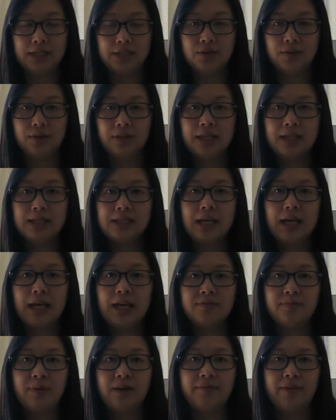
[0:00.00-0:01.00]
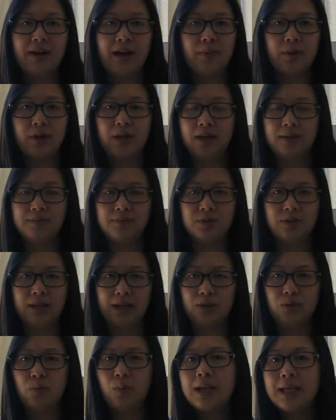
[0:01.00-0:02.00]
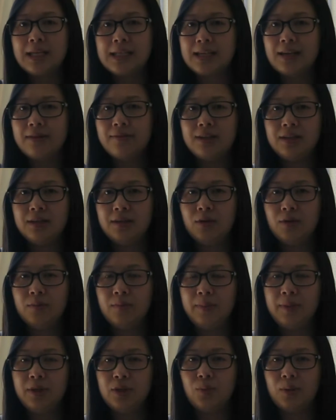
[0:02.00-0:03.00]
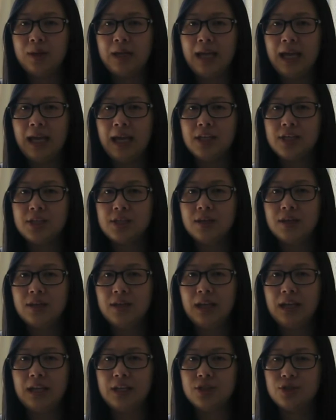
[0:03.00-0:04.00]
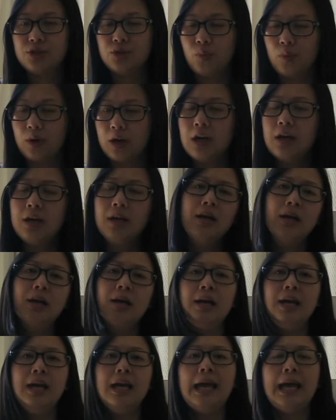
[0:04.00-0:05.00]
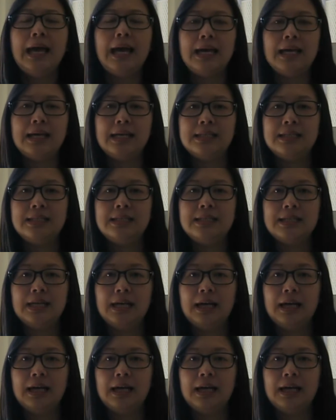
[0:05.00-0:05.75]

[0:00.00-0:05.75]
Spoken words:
So in this case, my fabric comes to like 27 or maybe 28-inch square, and